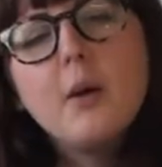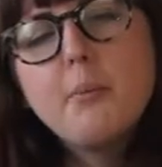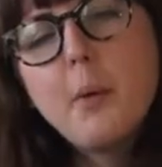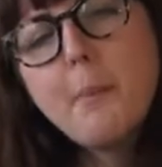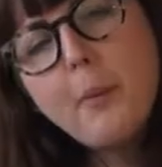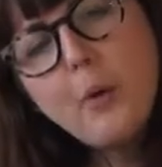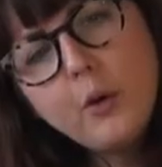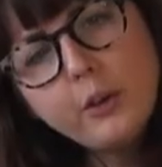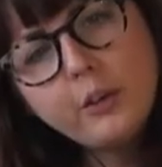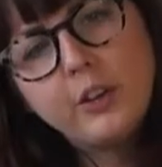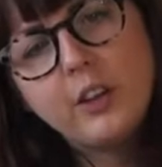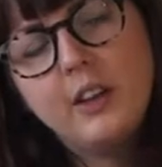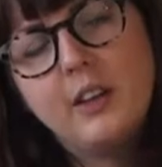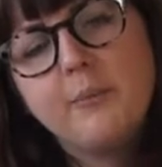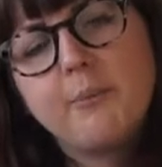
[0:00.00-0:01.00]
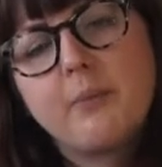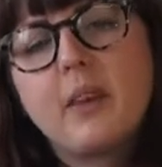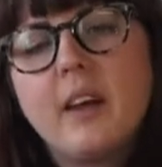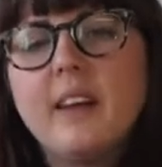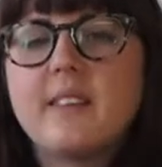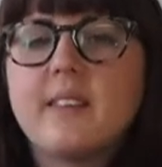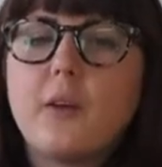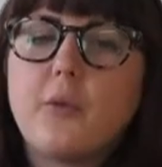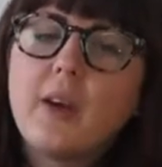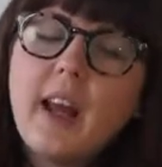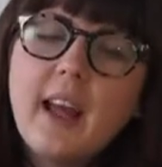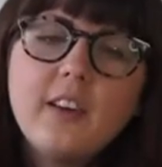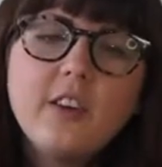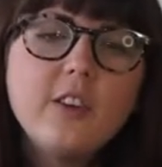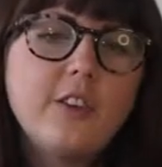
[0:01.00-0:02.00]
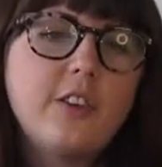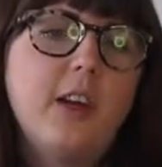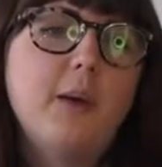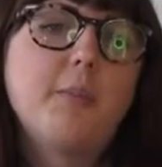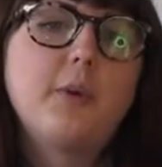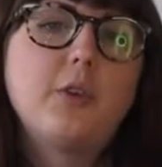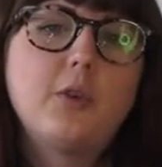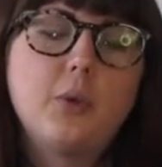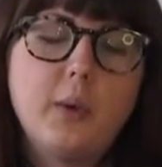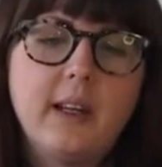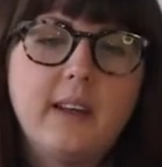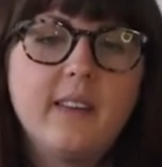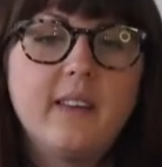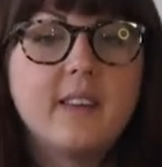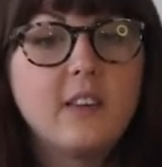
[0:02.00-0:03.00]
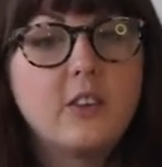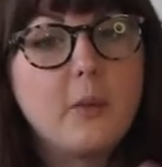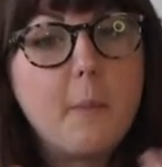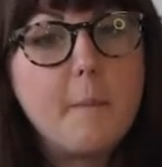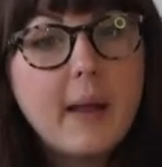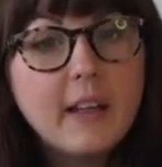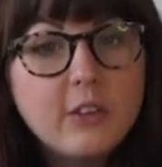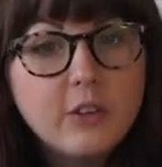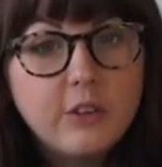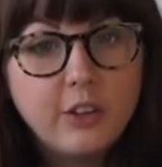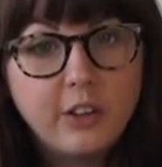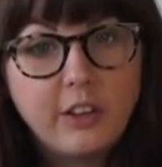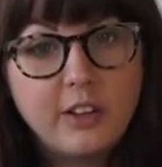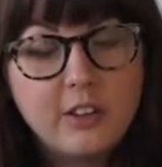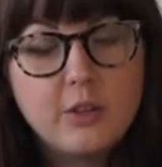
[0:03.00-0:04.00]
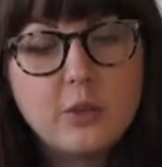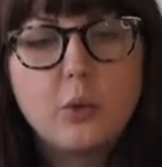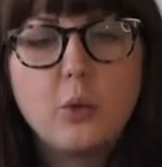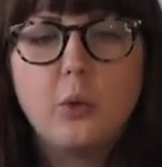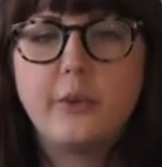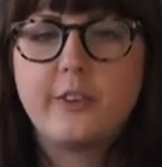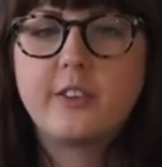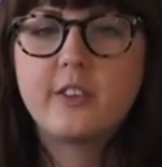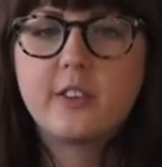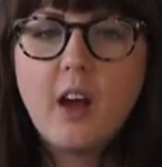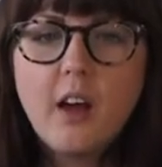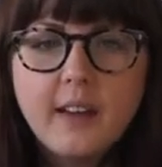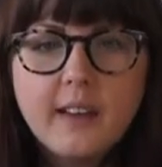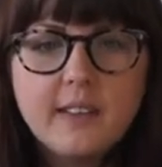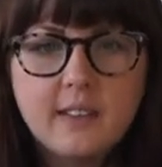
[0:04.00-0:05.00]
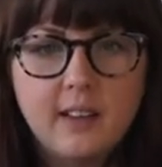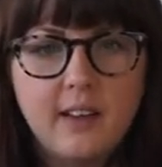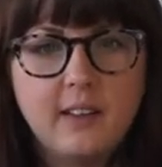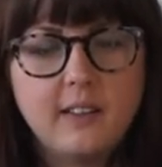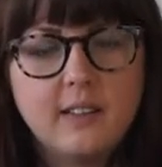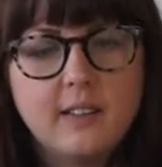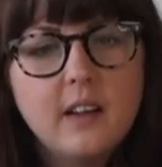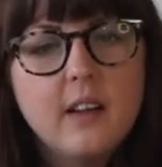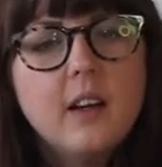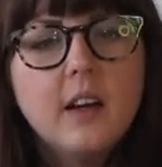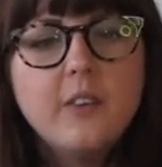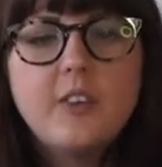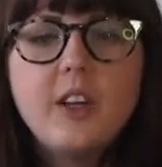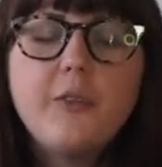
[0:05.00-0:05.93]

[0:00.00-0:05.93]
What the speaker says: Proportion is the relationship between the dimensions or sizes of